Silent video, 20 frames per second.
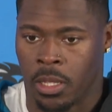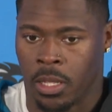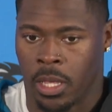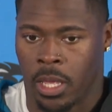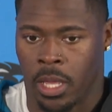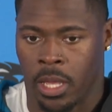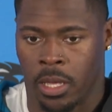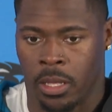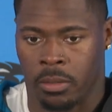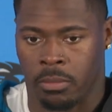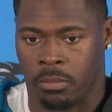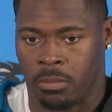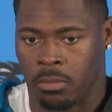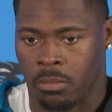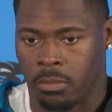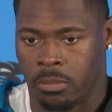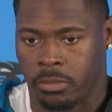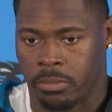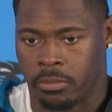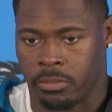and
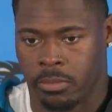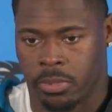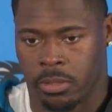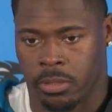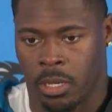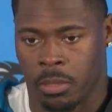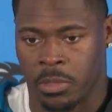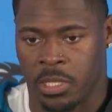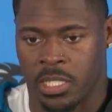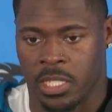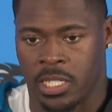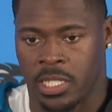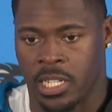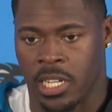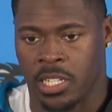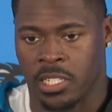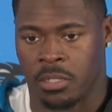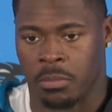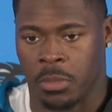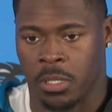I'm just a
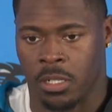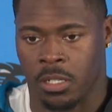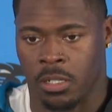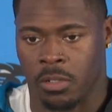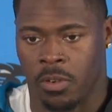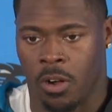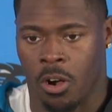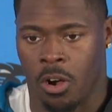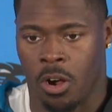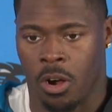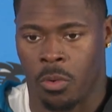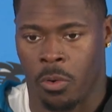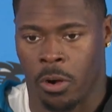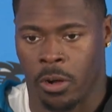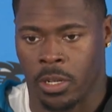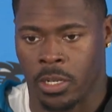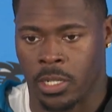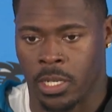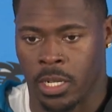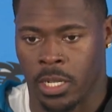testament of hard
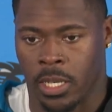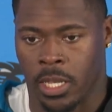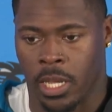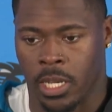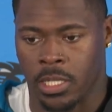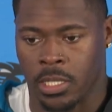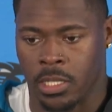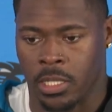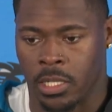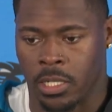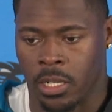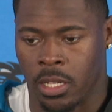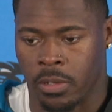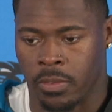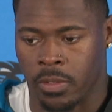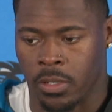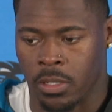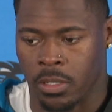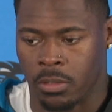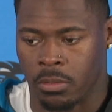work and dedication, and
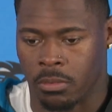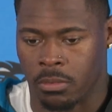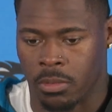never